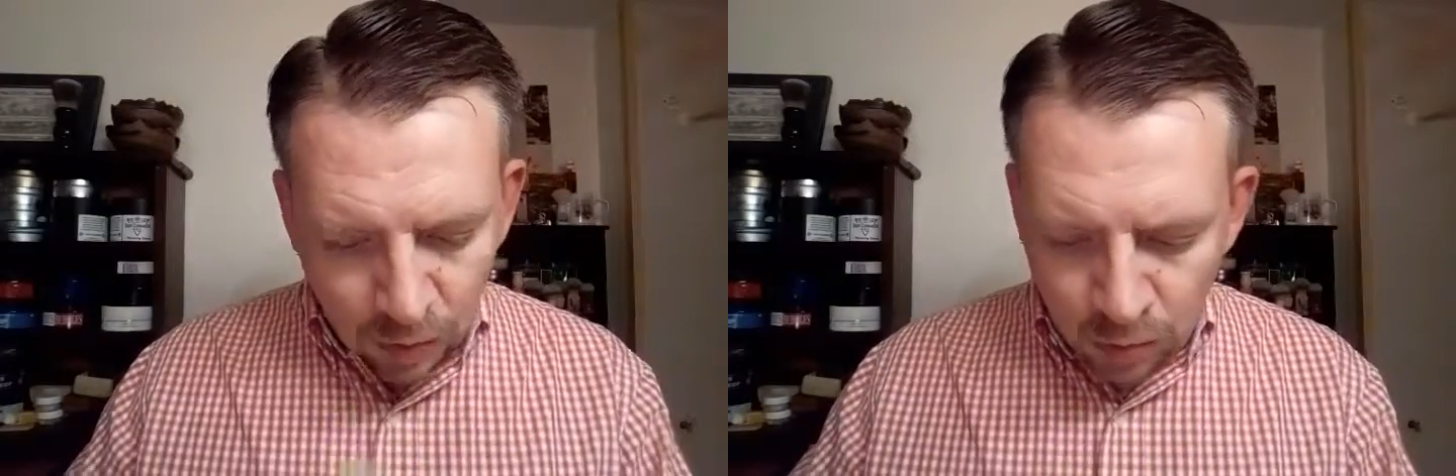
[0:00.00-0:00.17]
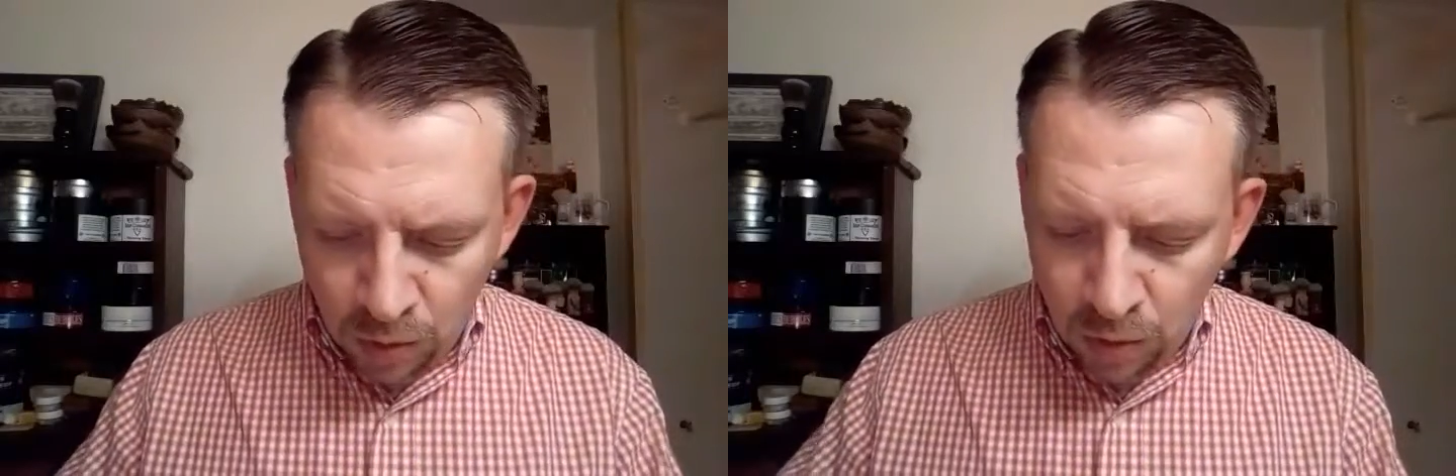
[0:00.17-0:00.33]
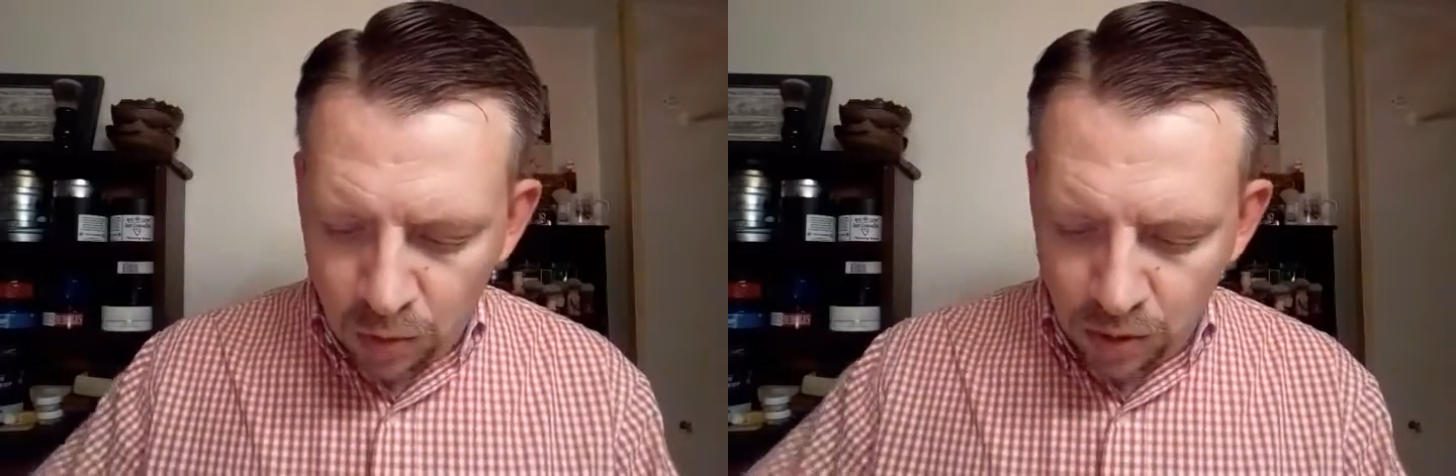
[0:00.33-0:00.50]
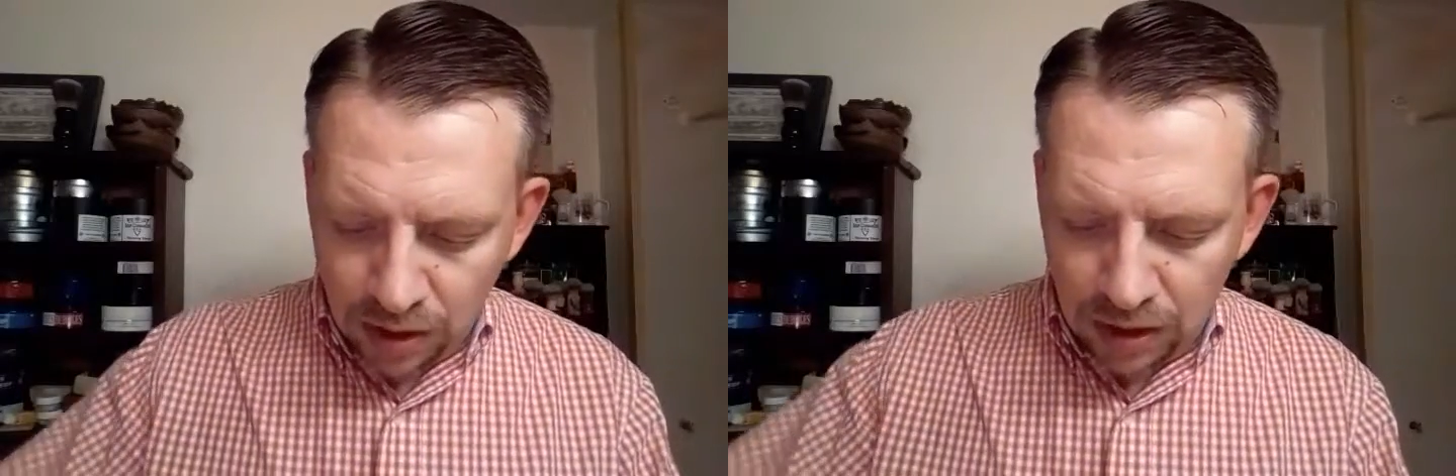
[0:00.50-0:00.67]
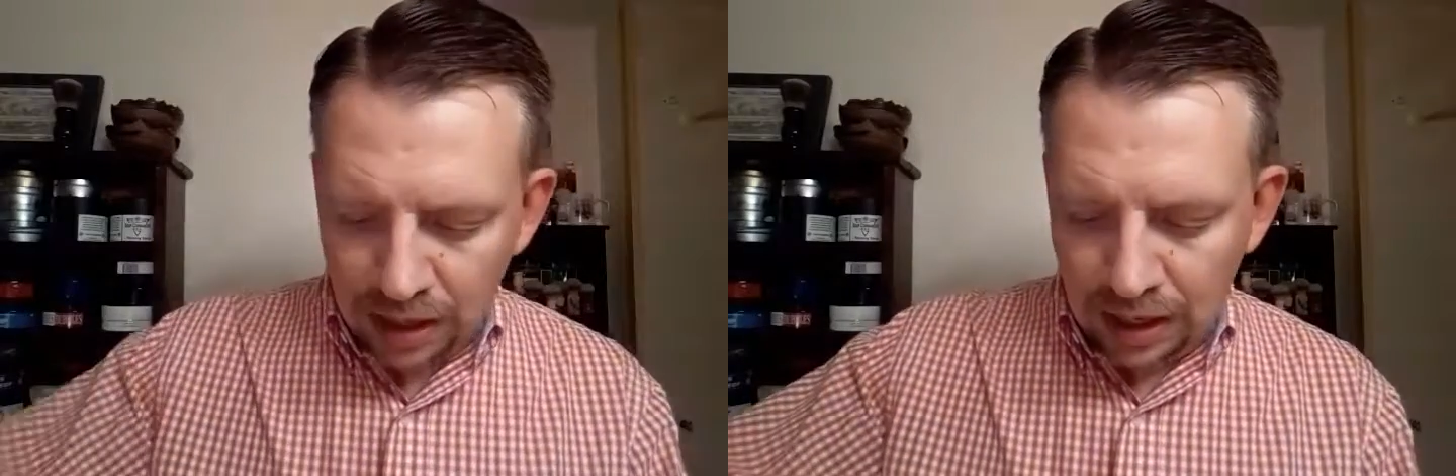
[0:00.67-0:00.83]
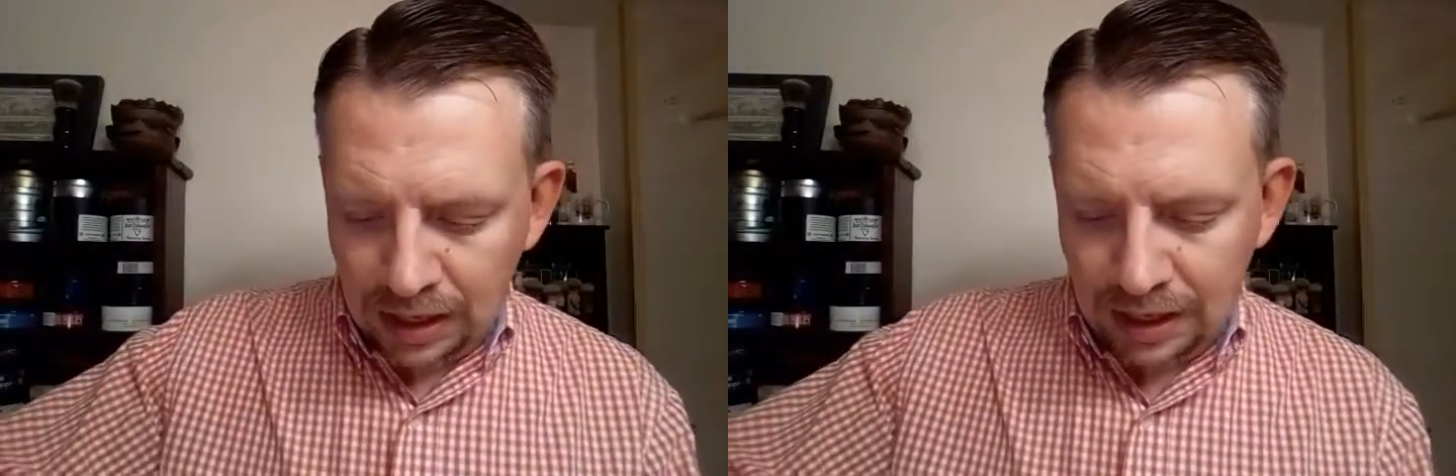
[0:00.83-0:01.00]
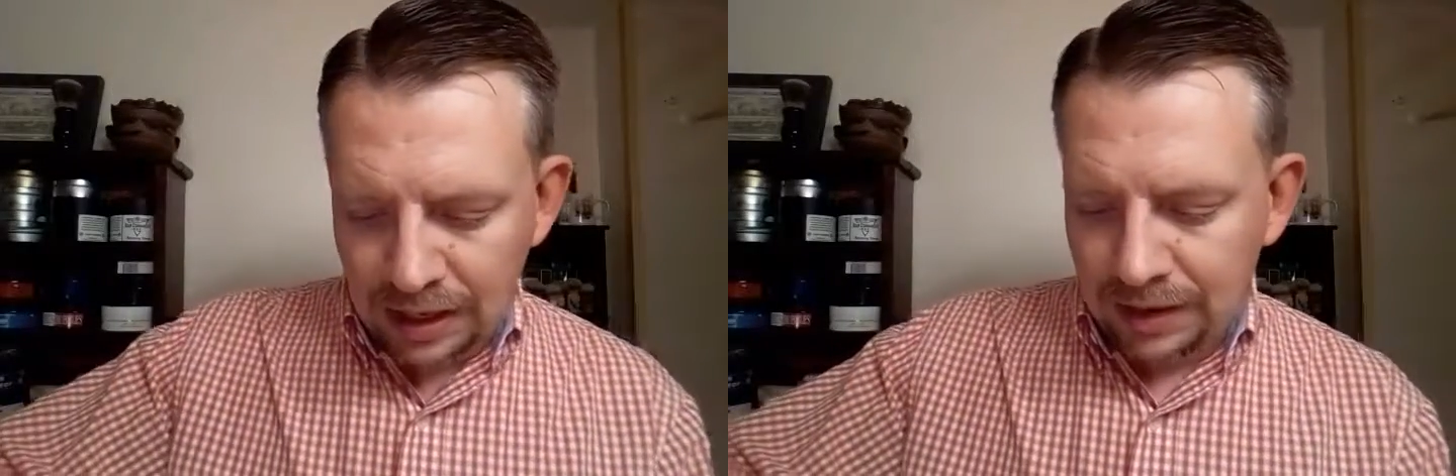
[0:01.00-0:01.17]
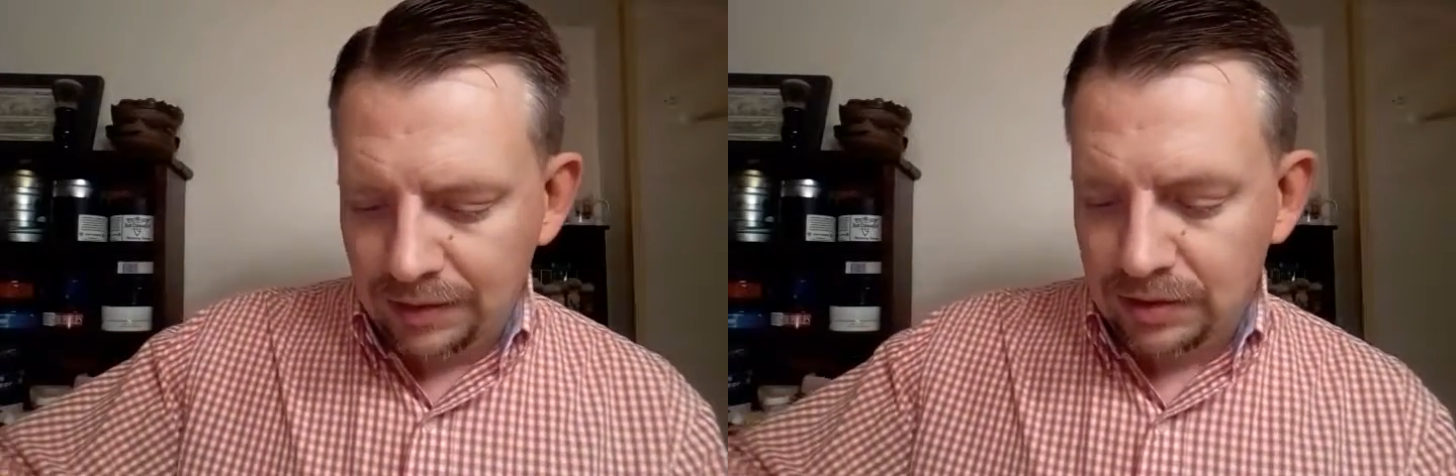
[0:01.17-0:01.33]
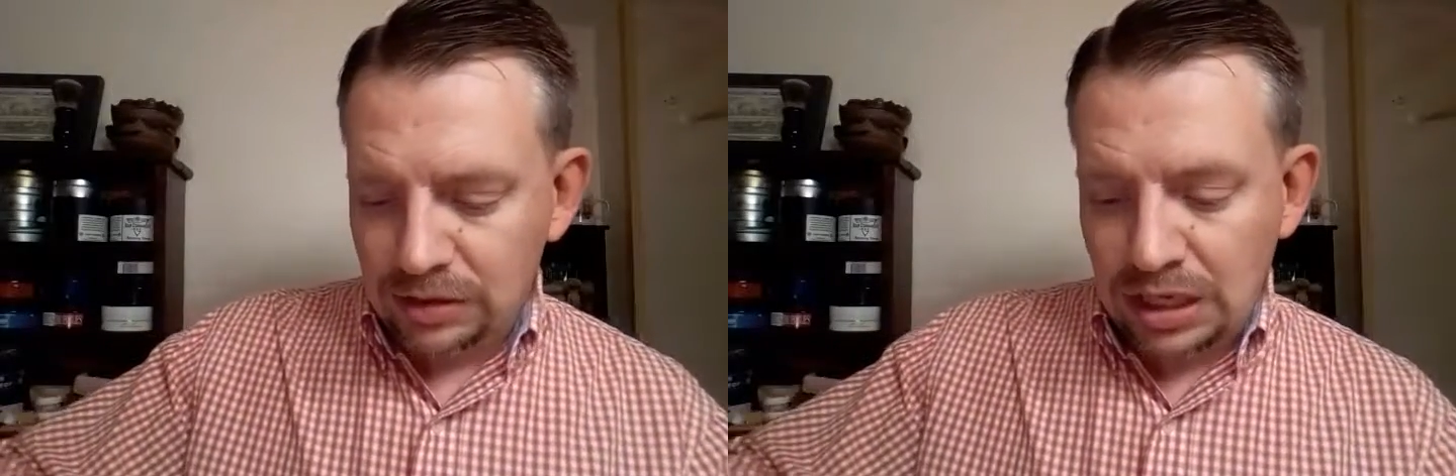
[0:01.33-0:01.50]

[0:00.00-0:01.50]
whew, uh,